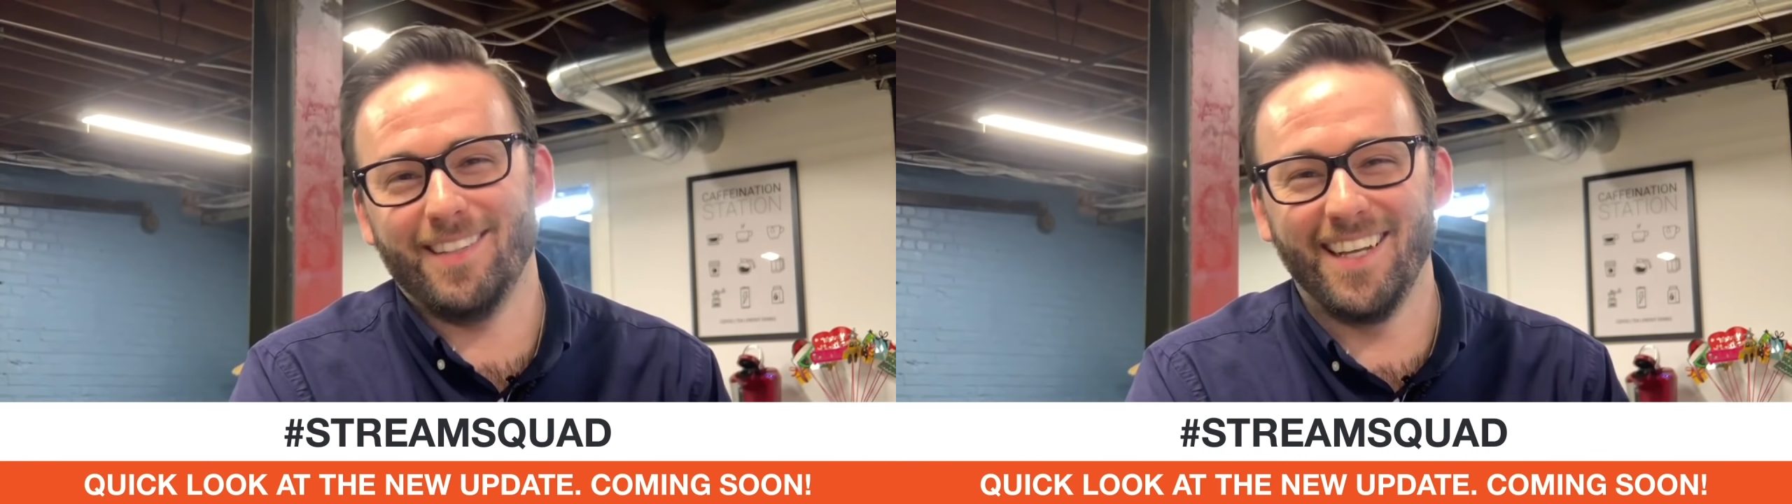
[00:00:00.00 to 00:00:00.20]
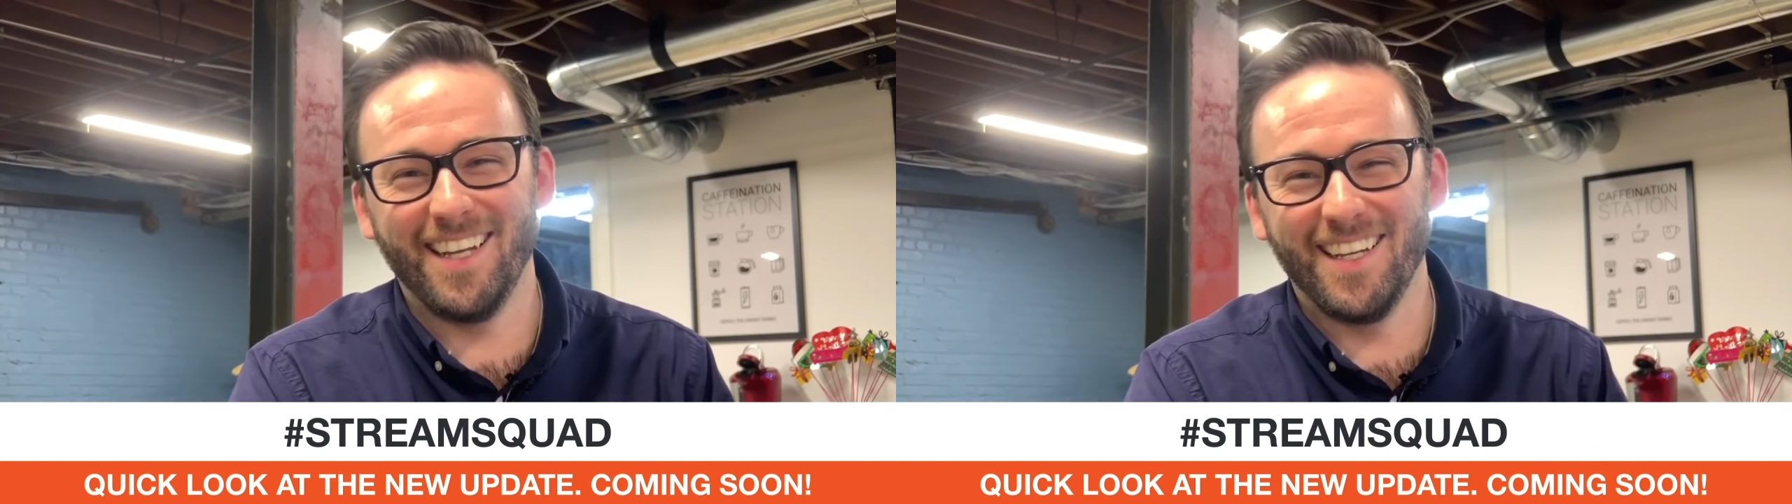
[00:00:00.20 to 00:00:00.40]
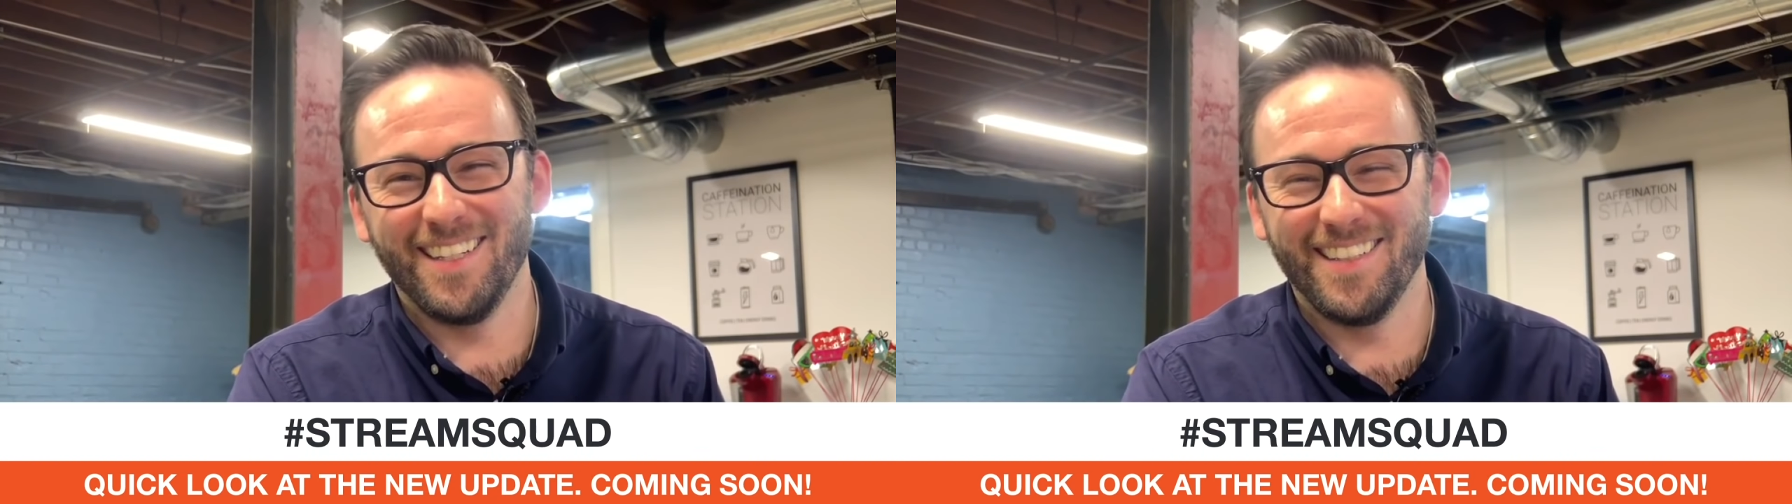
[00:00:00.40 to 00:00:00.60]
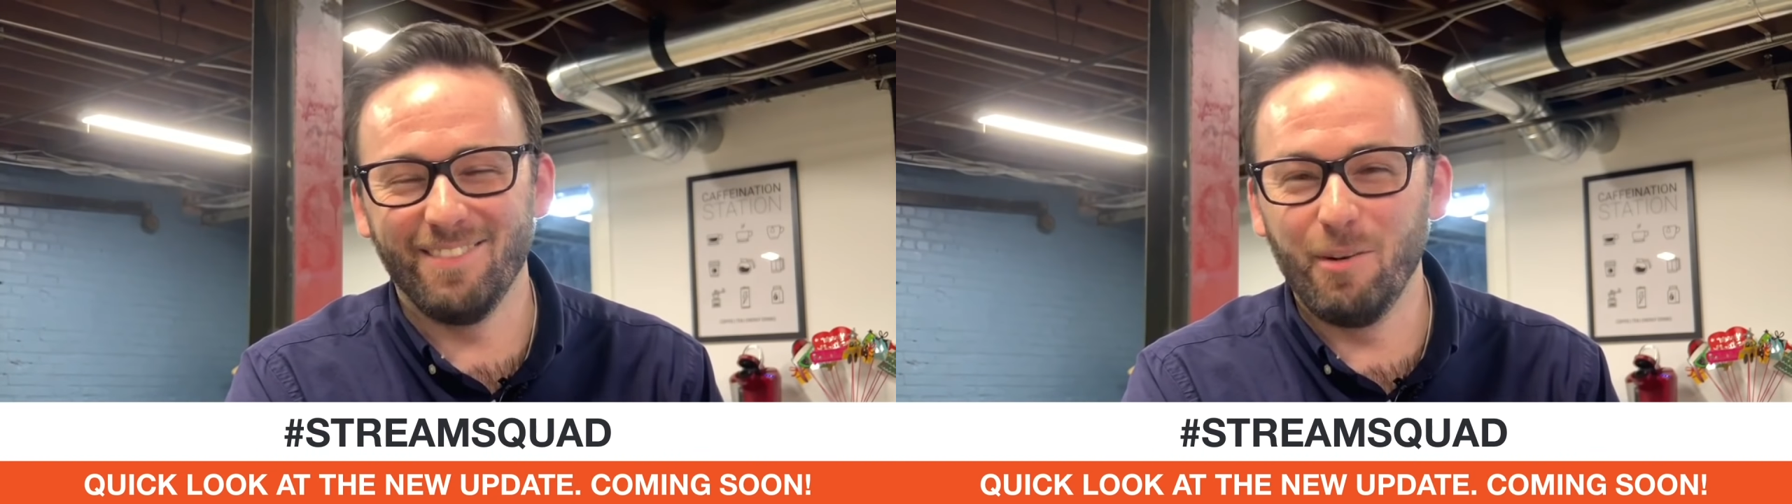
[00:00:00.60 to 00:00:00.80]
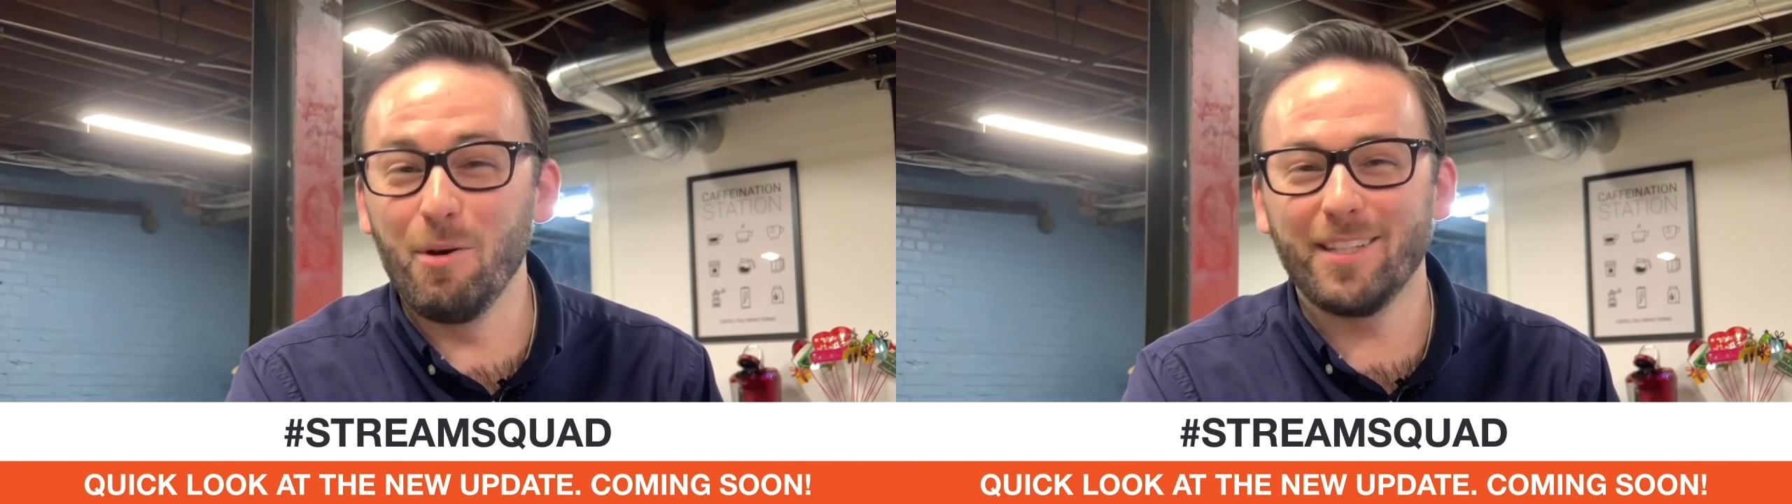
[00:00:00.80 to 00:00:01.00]

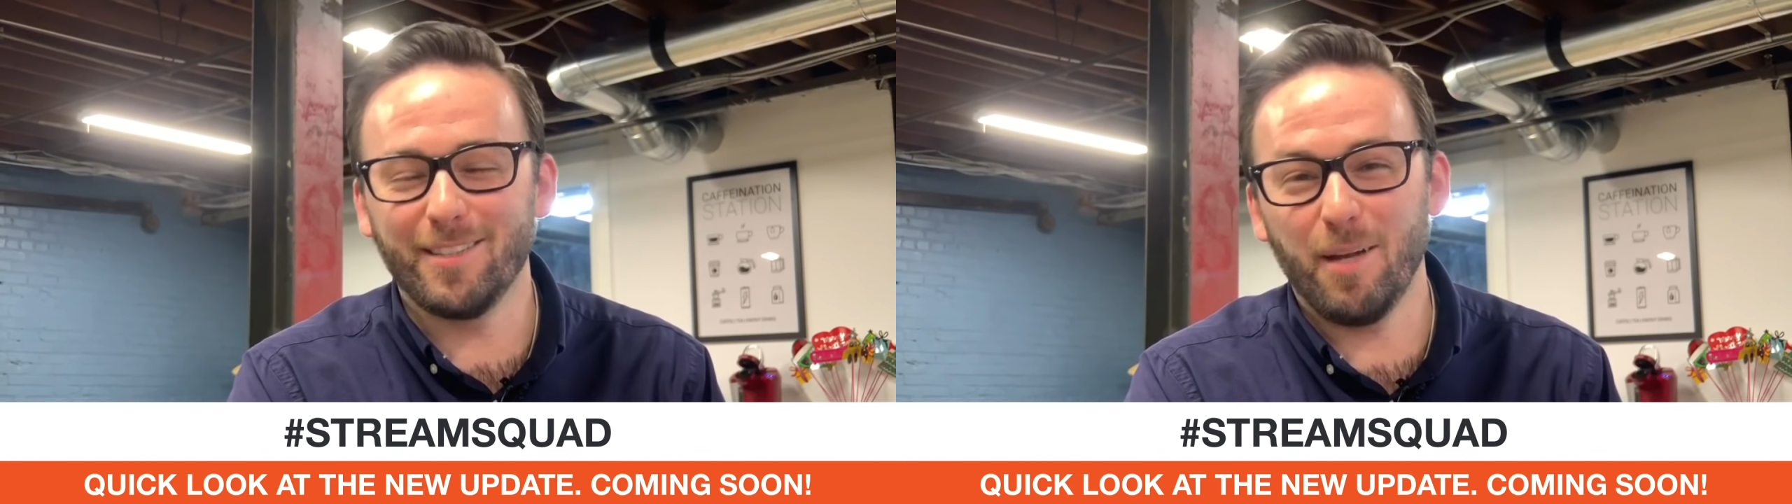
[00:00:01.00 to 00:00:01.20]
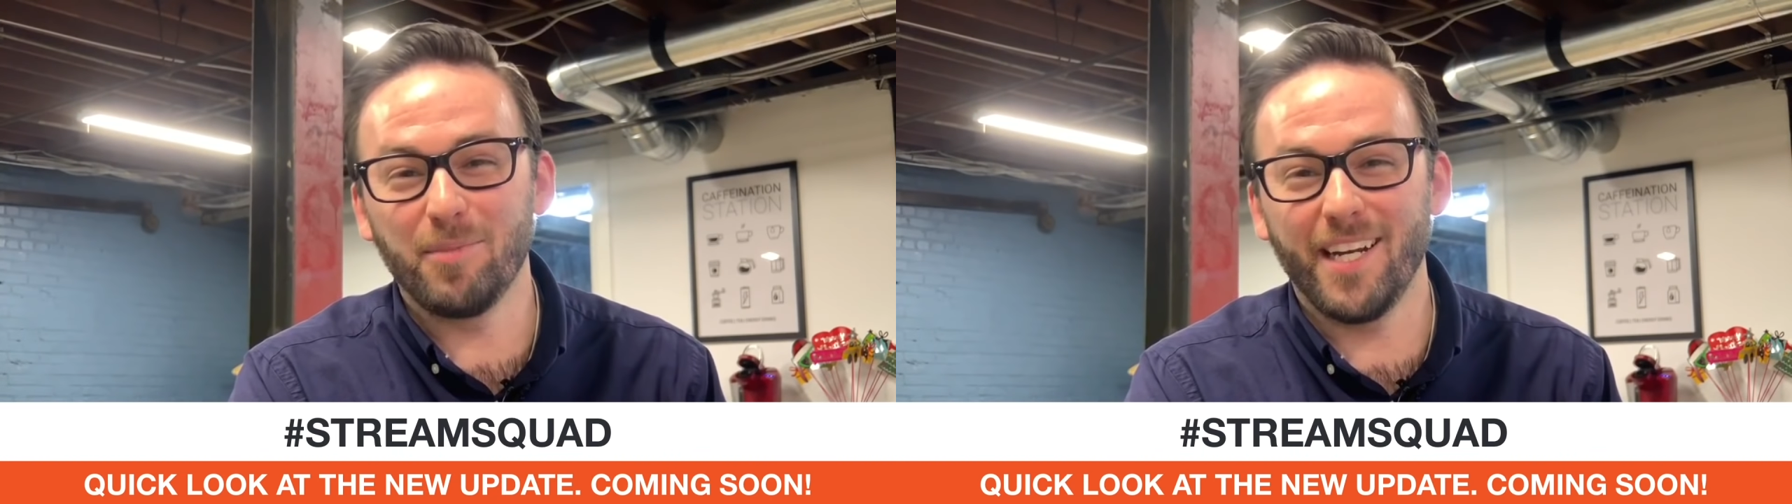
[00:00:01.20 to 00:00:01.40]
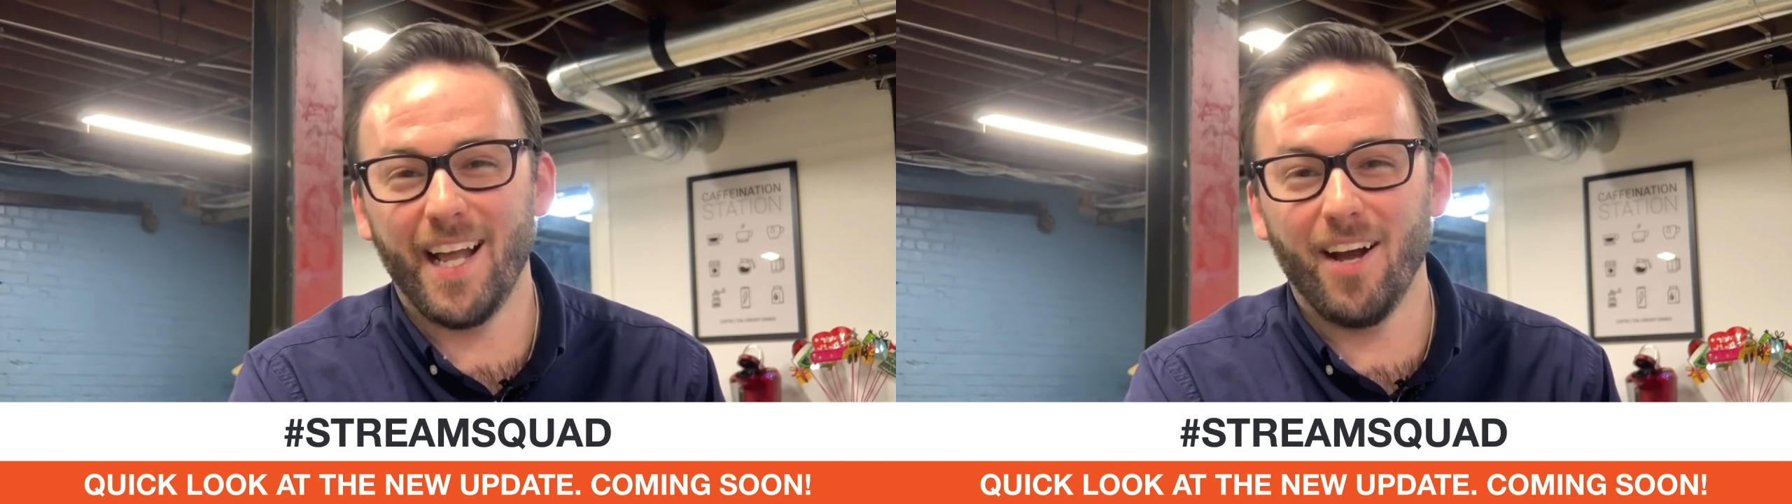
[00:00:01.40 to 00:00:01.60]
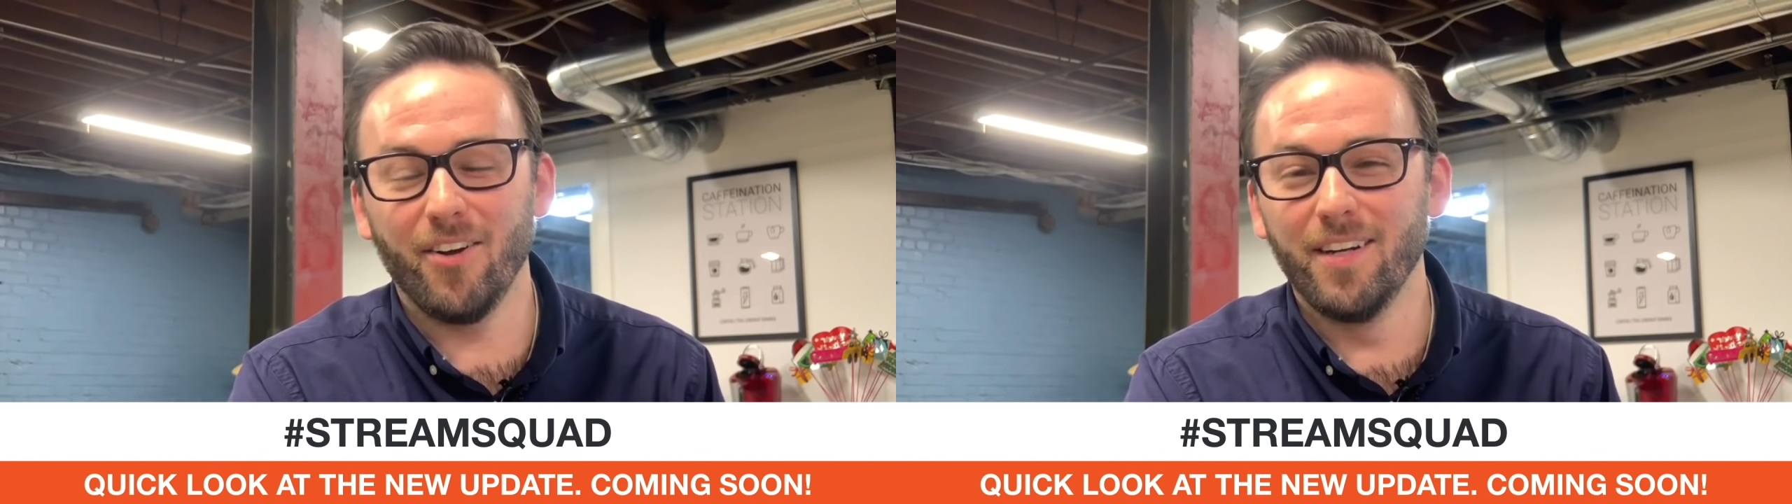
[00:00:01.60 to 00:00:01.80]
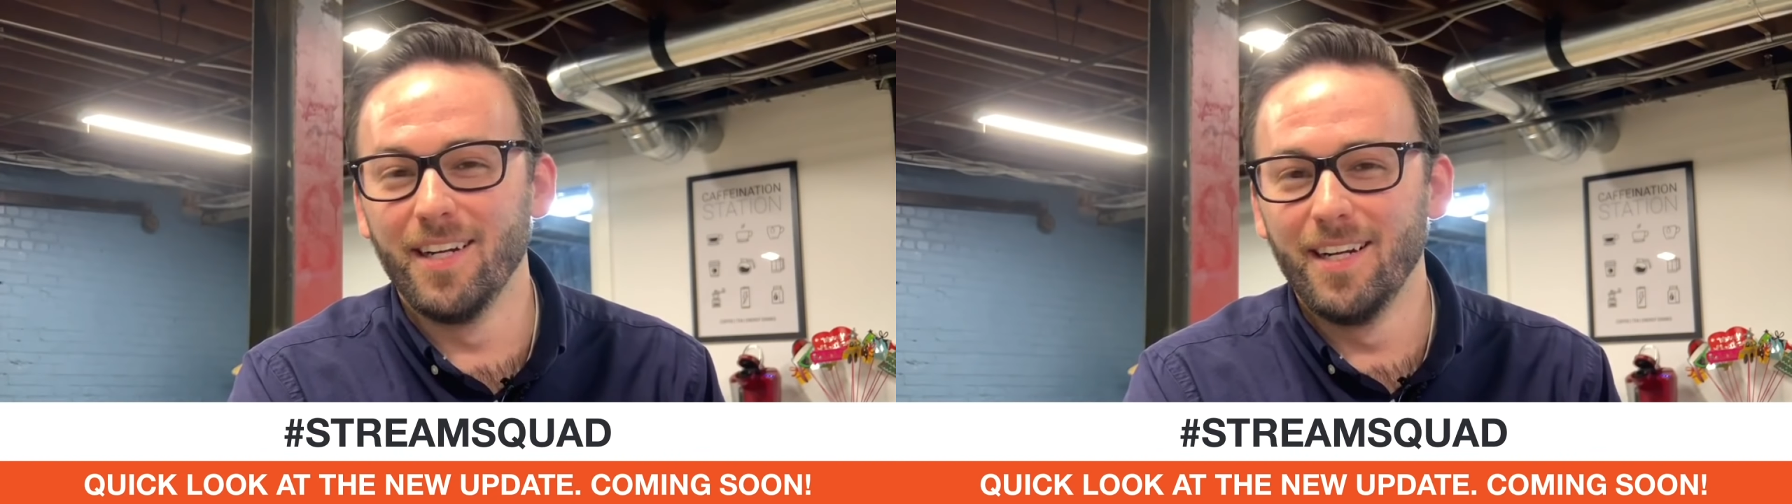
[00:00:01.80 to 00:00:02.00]
update
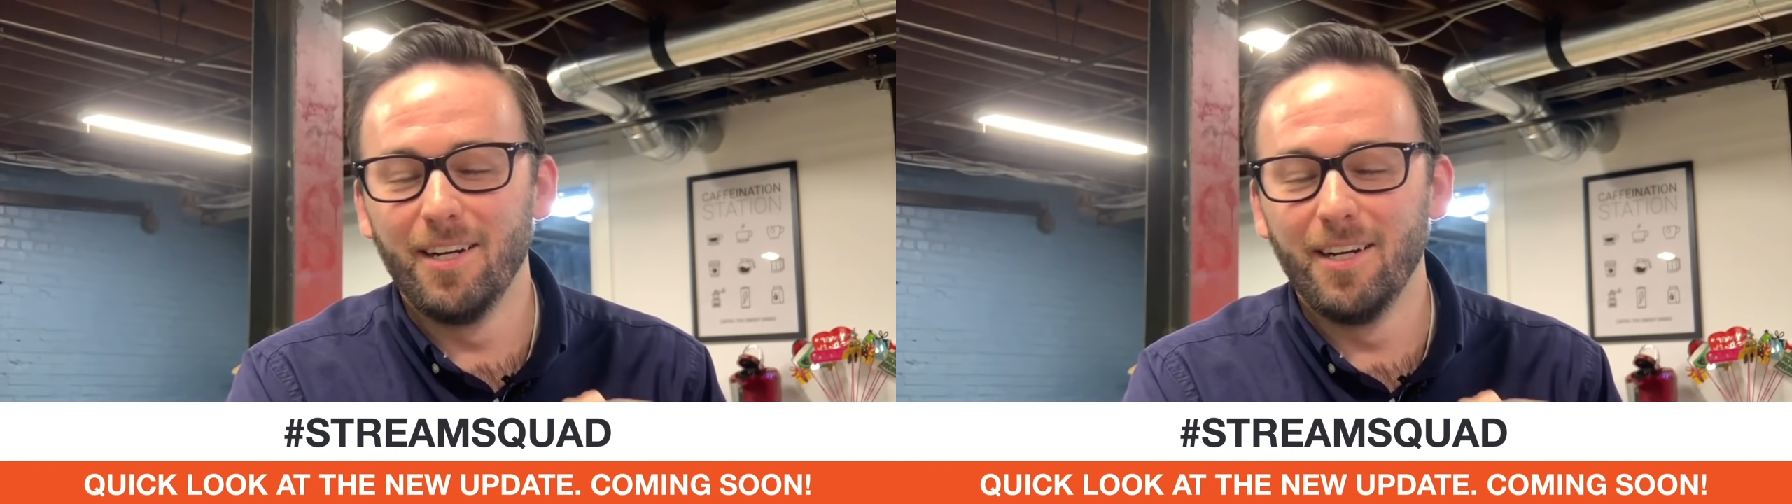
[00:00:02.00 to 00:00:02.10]
out